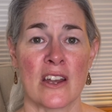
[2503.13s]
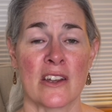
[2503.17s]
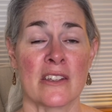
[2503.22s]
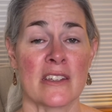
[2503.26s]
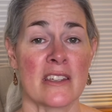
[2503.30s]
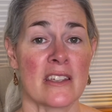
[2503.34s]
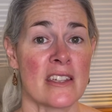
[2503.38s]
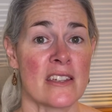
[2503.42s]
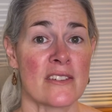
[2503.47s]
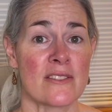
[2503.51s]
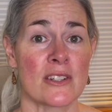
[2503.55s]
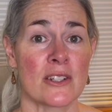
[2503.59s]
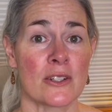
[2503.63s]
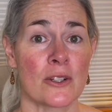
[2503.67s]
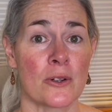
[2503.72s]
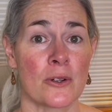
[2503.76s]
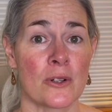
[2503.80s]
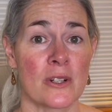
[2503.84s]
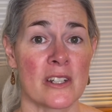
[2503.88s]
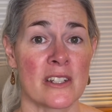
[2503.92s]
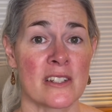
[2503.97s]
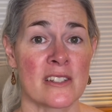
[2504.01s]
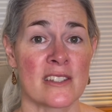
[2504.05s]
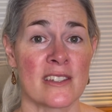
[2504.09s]
even
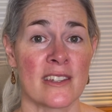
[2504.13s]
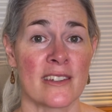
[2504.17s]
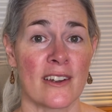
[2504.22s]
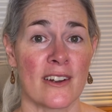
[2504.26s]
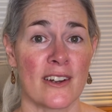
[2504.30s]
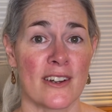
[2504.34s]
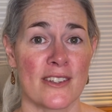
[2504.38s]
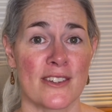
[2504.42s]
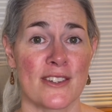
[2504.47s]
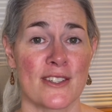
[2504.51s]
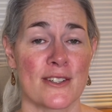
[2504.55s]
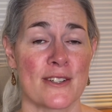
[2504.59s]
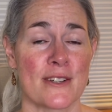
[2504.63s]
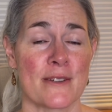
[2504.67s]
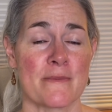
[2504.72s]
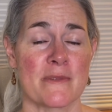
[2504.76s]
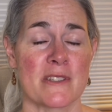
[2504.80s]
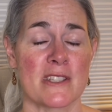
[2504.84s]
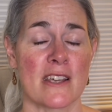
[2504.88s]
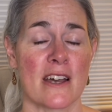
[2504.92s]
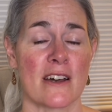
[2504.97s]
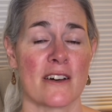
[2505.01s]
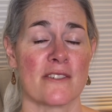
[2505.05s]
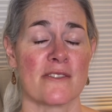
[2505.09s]
according to the author
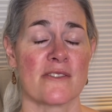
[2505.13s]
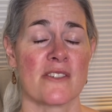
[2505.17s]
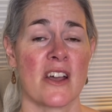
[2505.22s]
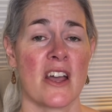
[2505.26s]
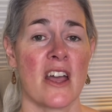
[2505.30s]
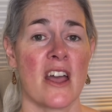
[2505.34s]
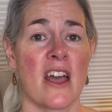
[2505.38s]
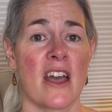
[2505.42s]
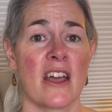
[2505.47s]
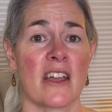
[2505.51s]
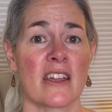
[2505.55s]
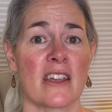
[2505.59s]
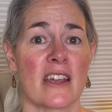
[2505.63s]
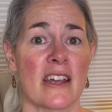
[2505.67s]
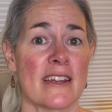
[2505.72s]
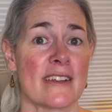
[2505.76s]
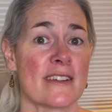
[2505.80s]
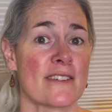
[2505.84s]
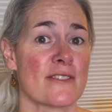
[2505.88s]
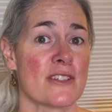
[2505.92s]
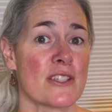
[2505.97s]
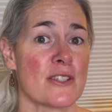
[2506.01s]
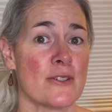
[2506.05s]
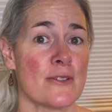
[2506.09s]
himself, kind
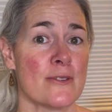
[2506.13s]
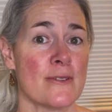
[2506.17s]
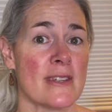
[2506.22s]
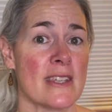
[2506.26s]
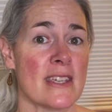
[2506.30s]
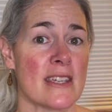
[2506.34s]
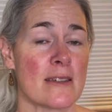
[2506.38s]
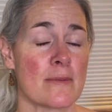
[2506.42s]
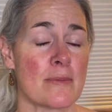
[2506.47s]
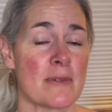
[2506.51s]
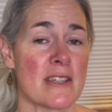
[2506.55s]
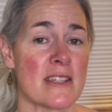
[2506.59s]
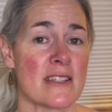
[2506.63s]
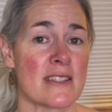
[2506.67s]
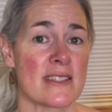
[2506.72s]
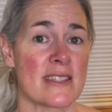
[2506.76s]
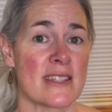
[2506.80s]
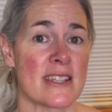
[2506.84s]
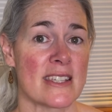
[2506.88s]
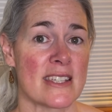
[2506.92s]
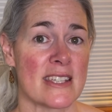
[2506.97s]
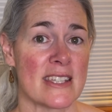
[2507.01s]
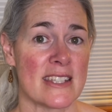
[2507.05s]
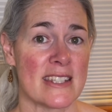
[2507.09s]
of a unique piece
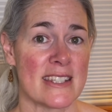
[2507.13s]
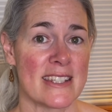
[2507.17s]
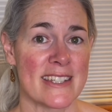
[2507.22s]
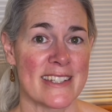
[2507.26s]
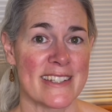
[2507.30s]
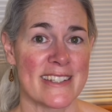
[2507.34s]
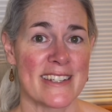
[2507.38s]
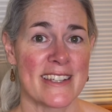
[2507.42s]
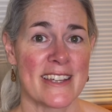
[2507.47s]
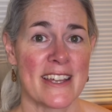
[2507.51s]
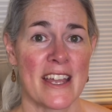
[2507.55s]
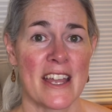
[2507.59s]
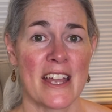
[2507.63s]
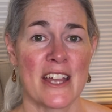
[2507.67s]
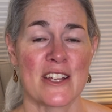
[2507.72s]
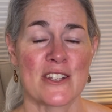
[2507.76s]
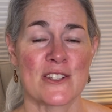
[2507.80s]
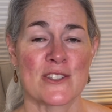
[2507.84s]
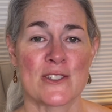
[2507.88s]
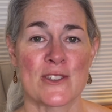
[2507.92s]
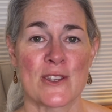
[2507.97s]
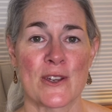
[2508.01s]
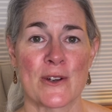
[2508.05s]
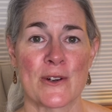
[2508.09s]
that he did.
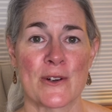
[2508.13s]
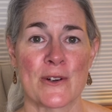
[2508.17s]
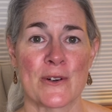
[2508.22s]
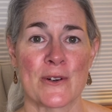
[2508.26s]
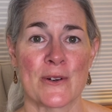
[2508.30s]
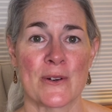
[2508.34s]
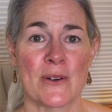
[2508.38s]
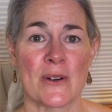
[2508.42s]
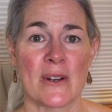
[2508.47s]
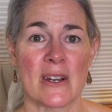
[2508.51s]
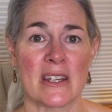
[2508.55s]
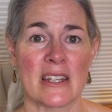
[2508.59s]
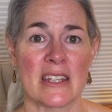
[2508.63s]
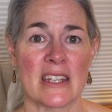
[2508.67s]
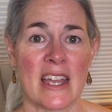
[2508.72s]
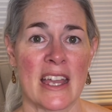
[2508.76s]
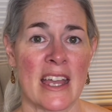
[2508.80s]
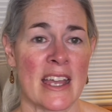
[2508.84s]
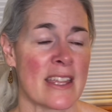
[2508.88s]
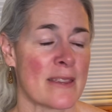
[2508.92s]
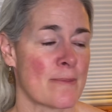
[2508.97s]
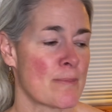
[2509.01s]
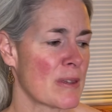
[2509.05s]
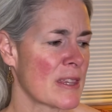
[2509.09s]
So
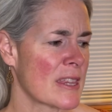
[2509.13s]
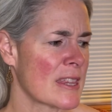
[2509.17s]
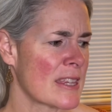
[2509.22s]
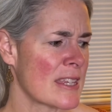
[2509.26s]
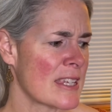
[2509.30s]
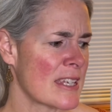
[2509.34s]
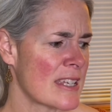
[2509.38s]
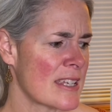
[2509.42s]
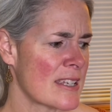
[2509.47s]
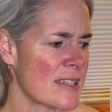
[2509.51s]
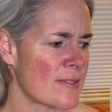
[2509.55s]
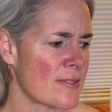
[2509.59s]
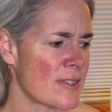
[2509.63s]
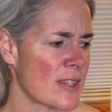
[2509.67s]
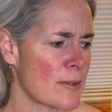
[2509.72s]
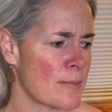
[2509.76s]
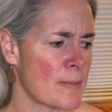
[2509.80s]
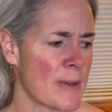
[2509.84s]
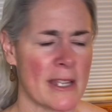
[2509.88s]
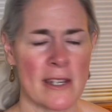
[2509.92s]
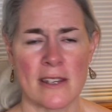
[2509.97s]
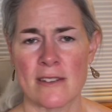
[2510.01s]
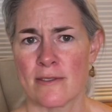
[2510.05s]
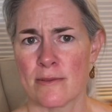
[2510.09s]
I believe there
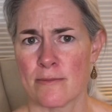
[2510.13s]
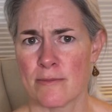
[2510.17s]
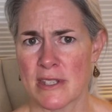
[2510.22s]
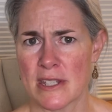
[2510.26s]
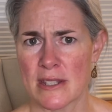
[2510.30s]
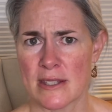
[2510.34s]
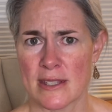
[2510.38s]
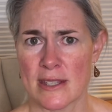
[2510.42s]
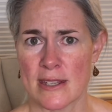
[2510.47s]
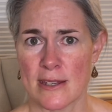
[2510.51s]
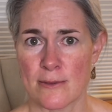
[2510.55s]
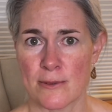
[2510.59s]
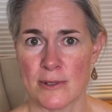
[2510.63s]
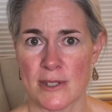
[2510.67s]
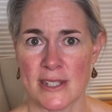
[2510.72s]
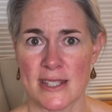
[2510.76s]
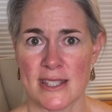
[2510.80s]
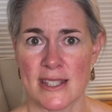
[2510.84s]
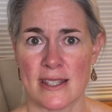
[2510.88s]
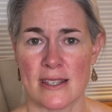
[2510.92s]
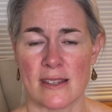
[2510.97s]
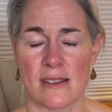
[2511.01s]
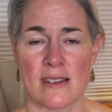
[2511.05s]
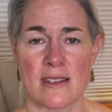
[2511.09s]
might even be sequels
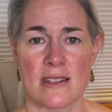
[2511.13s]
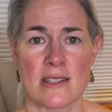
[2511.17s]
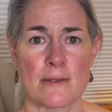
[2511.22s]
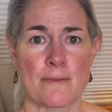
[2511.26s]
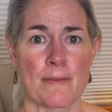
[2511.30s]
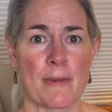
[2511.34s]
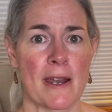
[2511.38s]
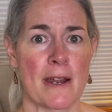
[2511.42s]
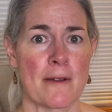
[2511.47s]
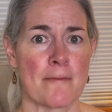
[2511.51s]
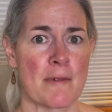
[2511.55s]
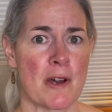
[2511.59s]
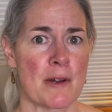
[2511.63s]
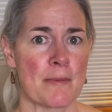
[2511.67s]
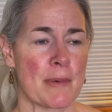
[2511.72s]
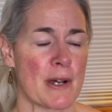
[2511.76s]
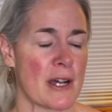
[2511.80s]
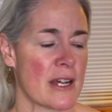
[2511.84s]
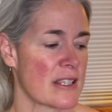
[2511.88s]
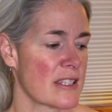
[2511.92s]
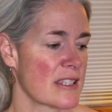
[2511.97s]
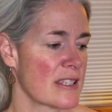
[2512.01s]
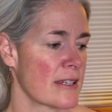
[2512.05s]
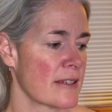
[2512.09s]
to this, but I'm not
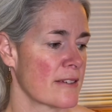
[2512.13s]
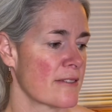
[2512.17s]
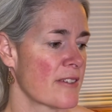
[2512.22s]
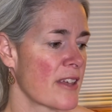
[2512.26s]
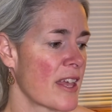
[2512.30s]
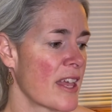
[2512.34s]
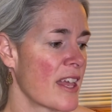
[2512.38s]
positive.